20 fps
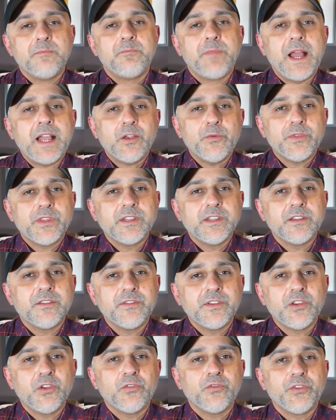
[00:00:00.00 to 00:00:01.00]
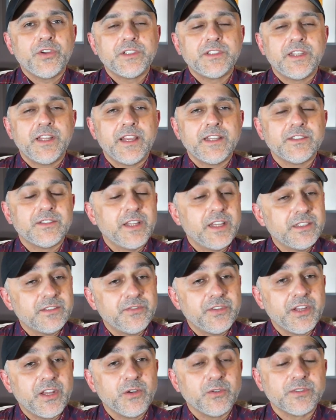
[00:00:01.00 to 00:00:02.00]
Back with another video for you today, and today's
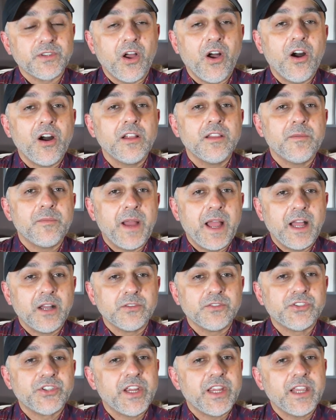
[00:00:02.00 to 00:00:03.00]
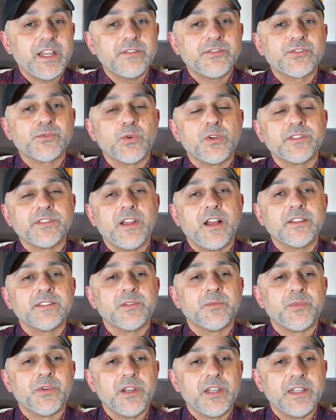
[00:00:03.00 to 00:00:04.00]
video is all about J F.
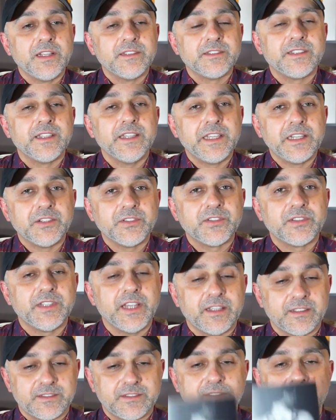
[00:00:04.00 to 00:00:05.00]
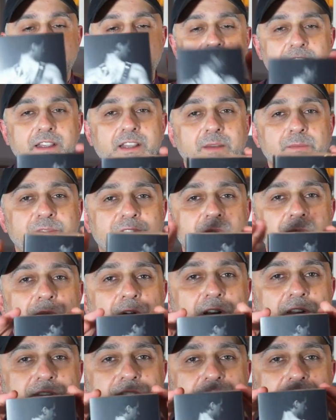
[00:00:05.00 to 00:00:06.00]
Schwarzlose Berlin's Leder six. It comes in a
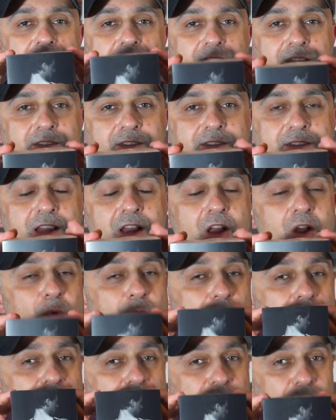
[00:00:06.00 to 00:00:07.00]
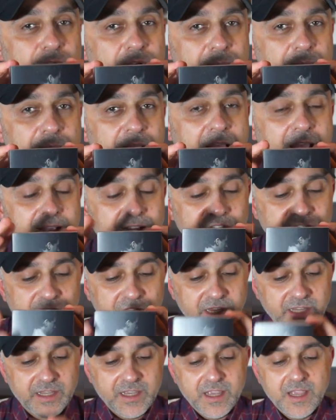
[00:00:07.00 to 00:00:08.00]
box like this. We're going to do an
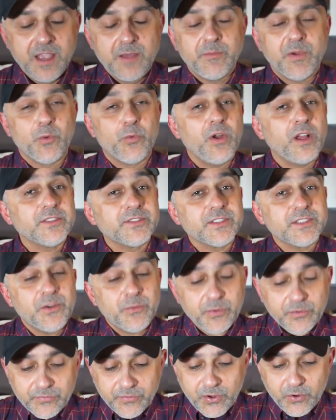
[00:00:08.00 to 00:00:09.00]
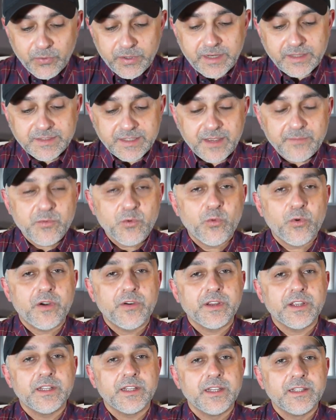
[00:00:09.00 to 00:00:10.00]
unpackaging, but we're also going to review it as I've been
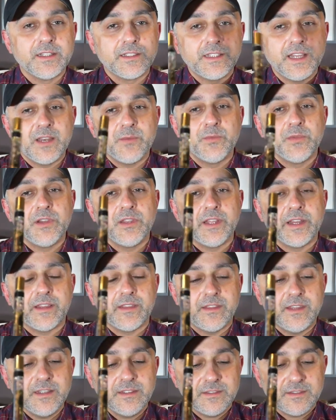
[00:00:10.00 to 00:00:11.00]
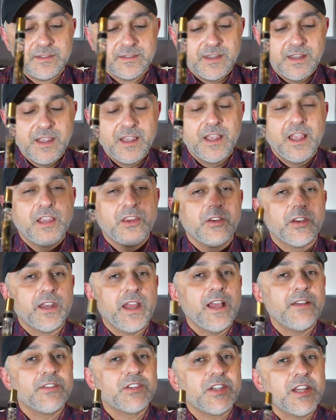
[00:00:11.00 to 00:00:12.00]
wearing it in a ten mil like this. You're going to
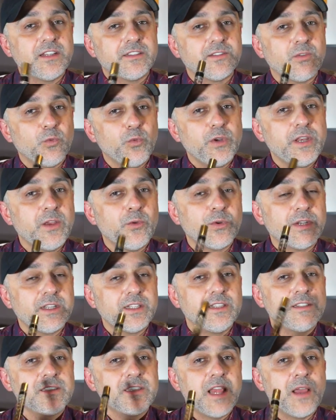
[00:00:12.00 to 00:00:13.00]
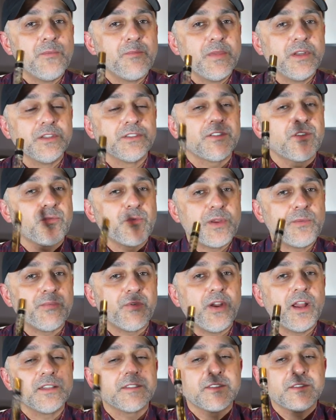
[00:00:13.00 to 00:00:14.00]
have a chance at winning one of these ten mils, three
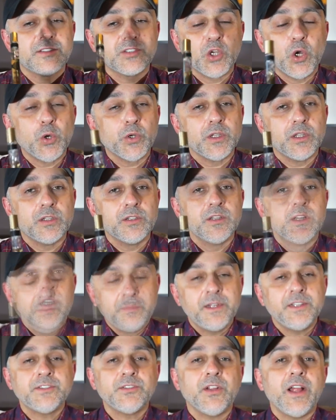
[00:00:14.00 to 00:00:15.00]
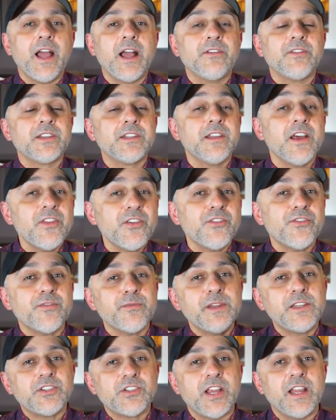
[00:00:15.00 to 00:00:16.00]
prizes total, plus you'll have another
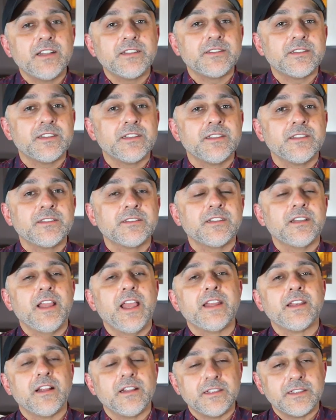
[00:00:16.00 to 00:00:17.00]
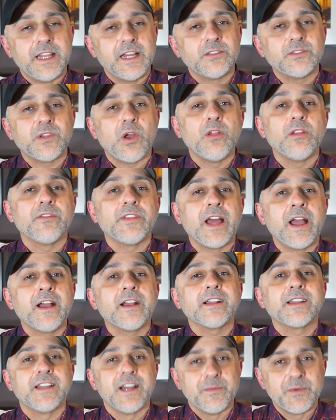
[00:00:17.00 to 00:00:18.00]
three chances, and I'll announce all of
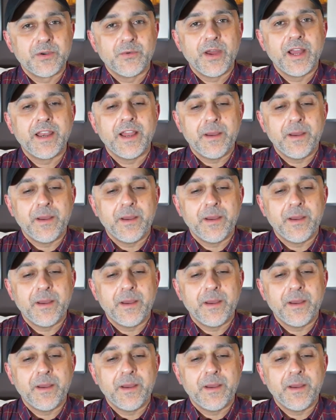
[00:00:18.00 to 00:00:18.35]
that coming right